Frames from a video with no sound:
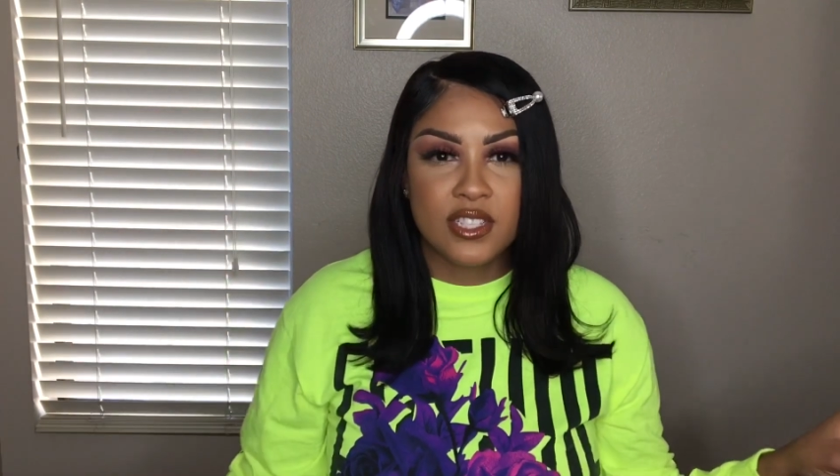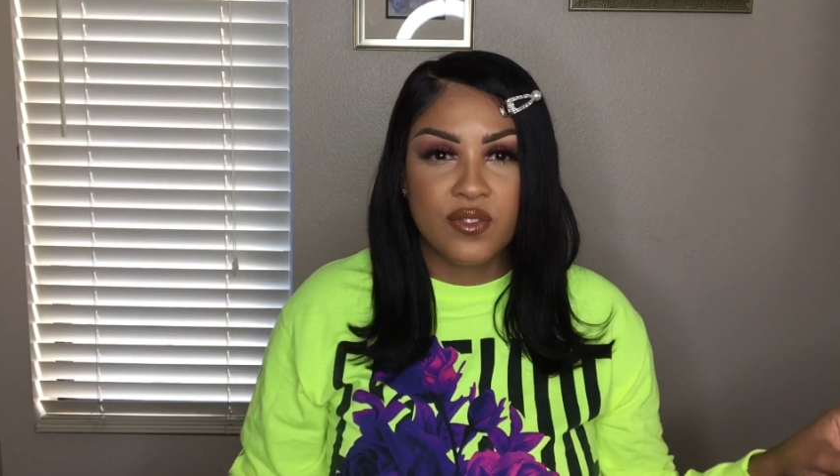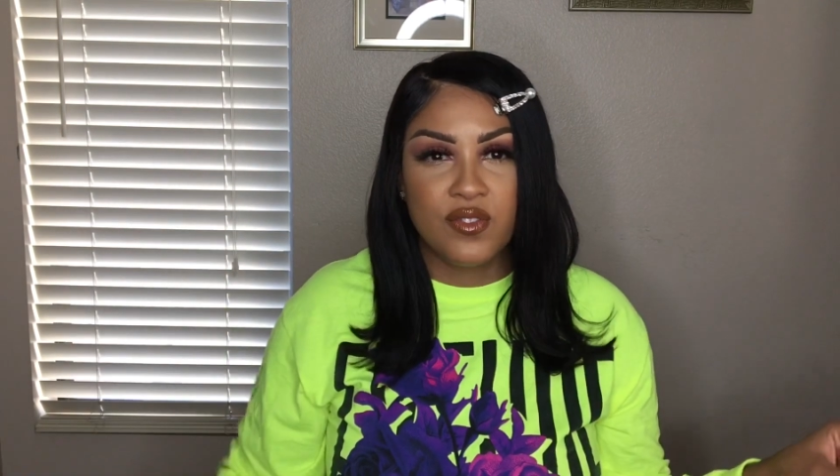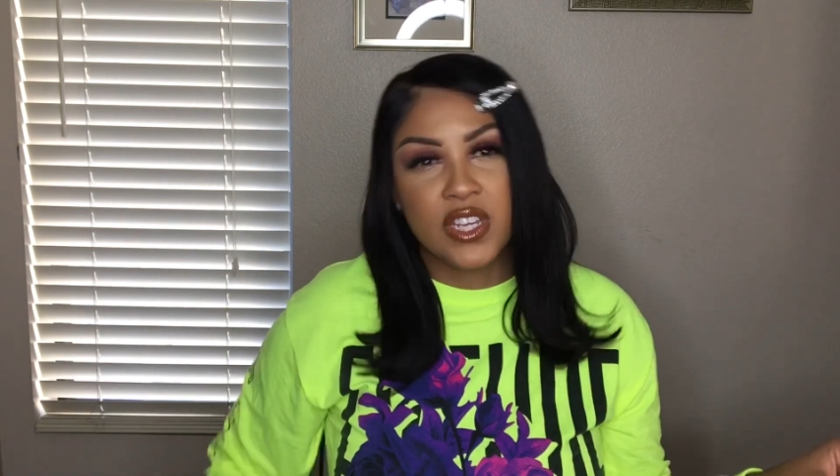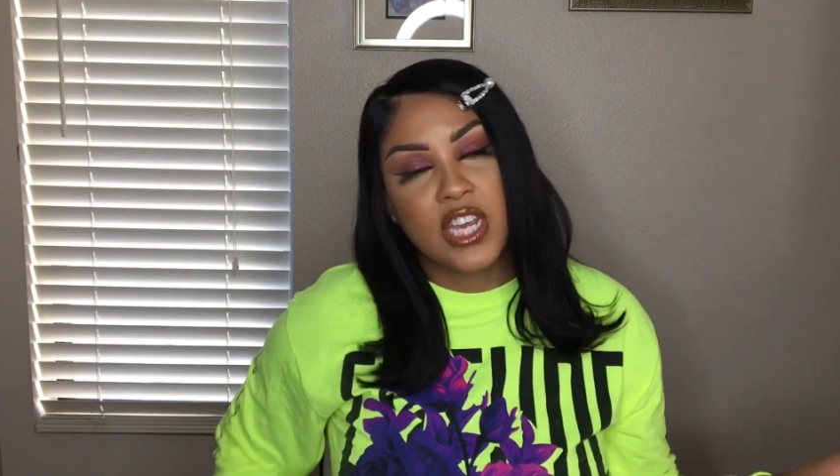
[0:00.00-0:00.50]

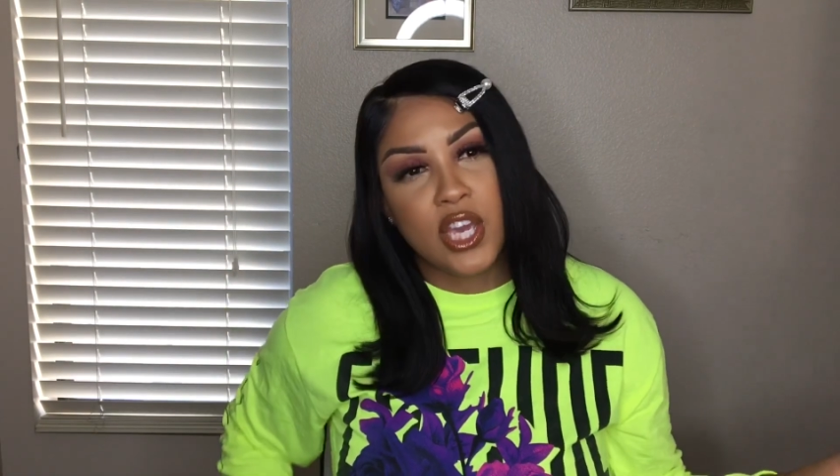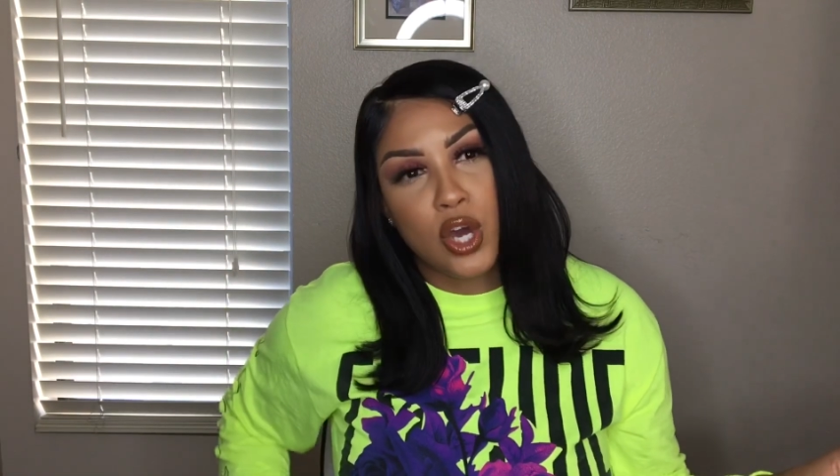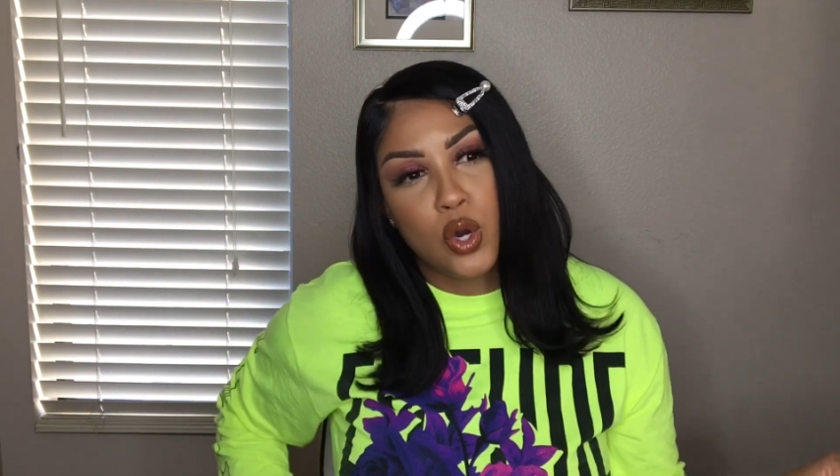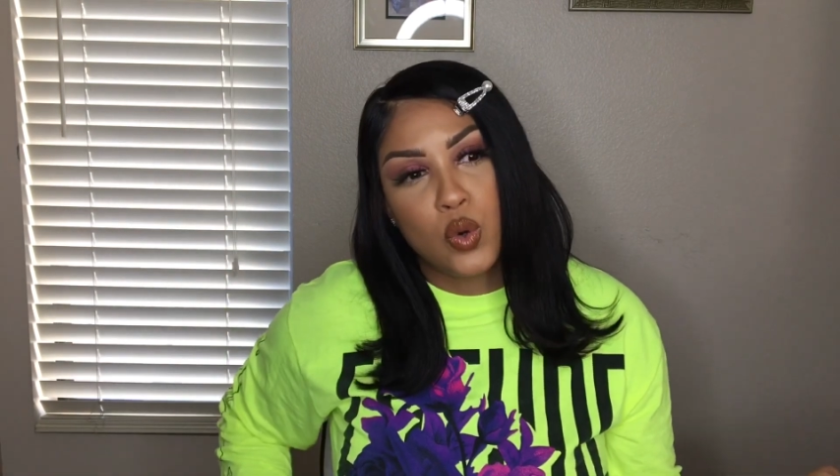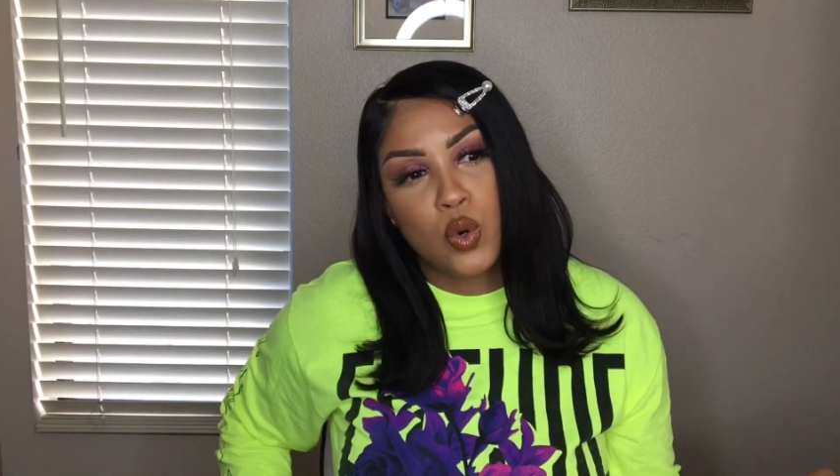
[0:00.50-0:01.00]

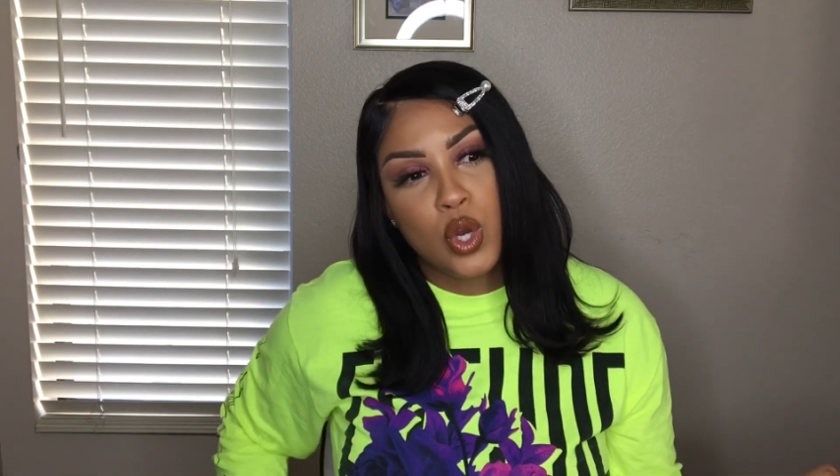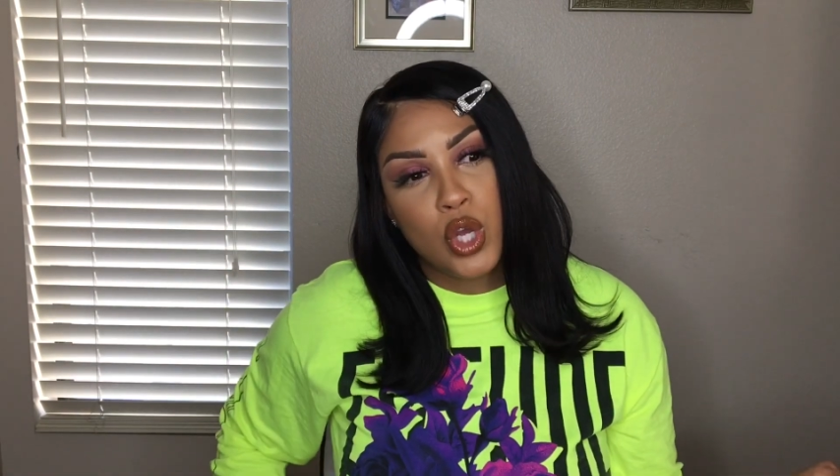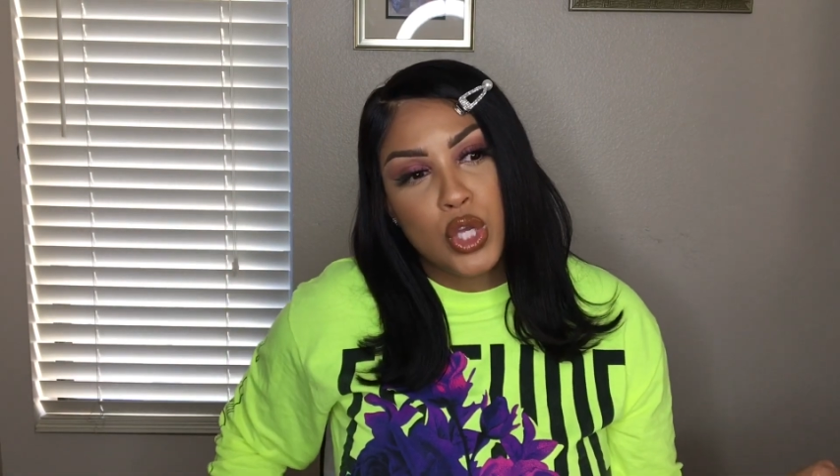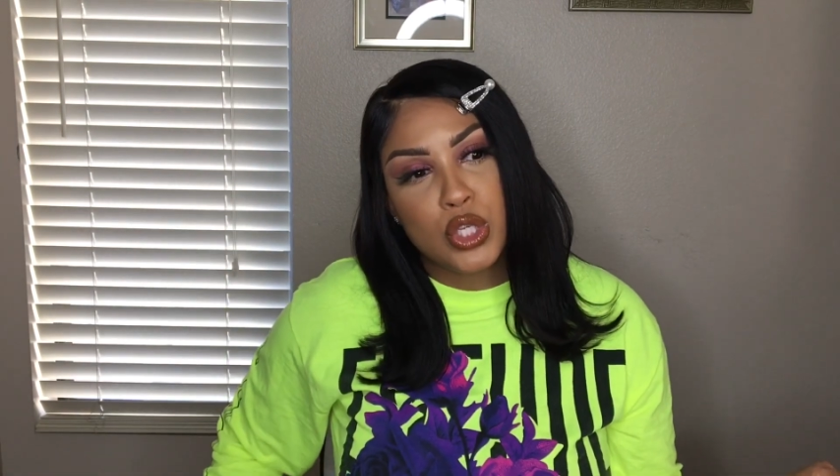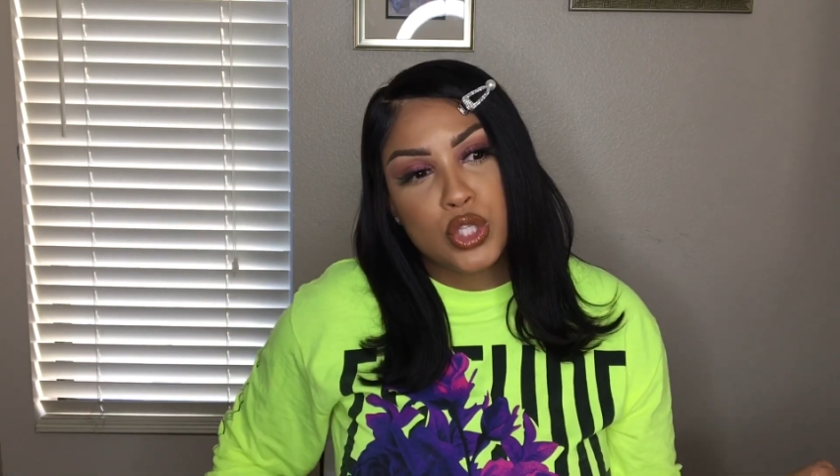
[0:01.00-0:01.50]
video,
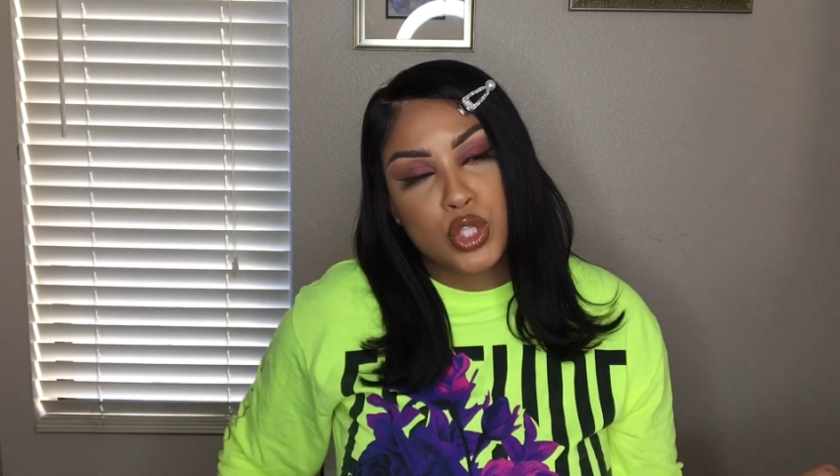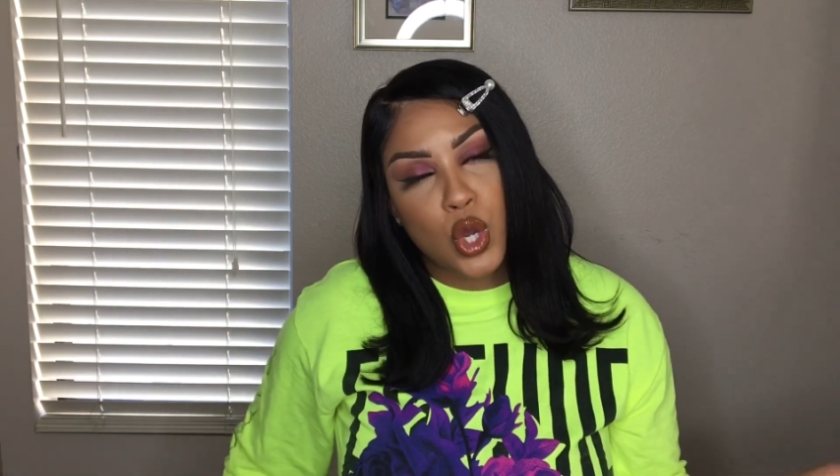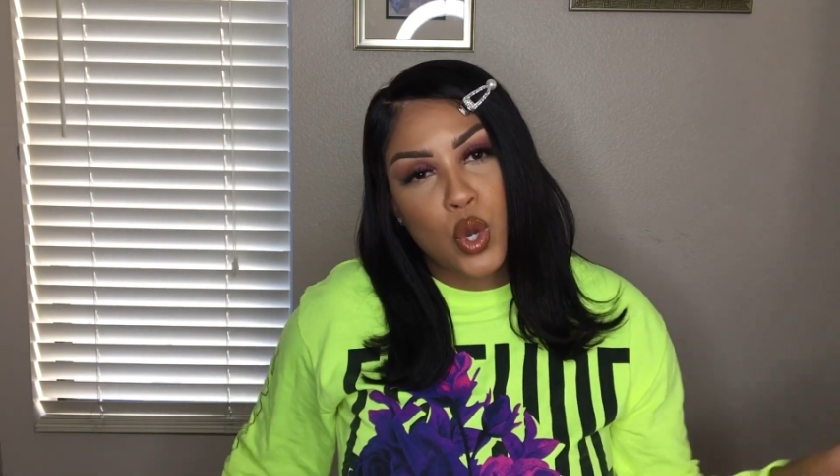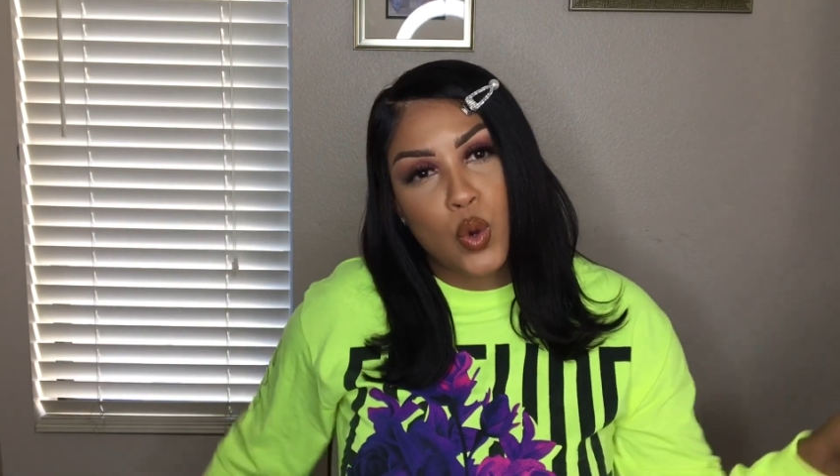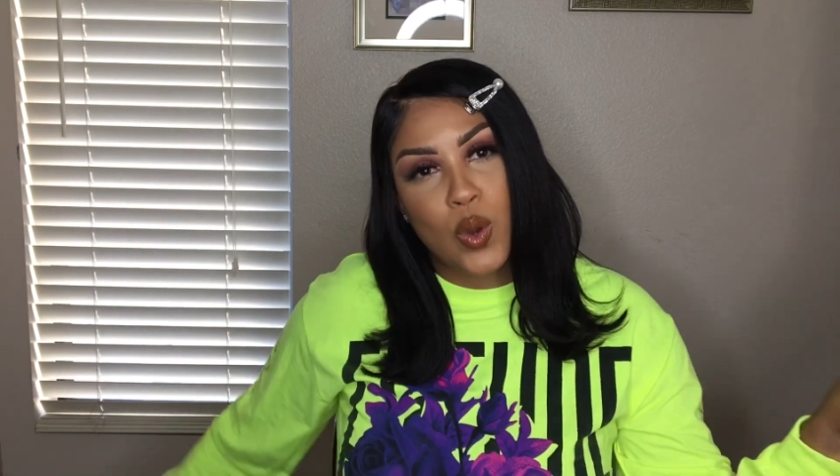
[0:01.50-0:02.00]

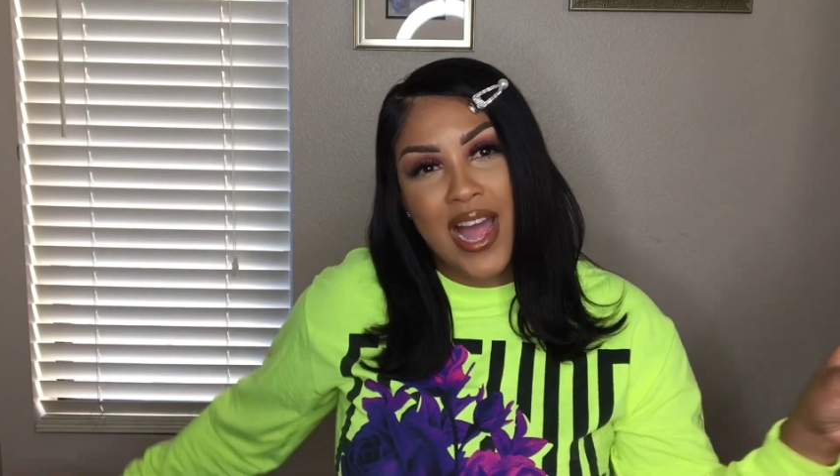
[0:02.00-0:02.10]
so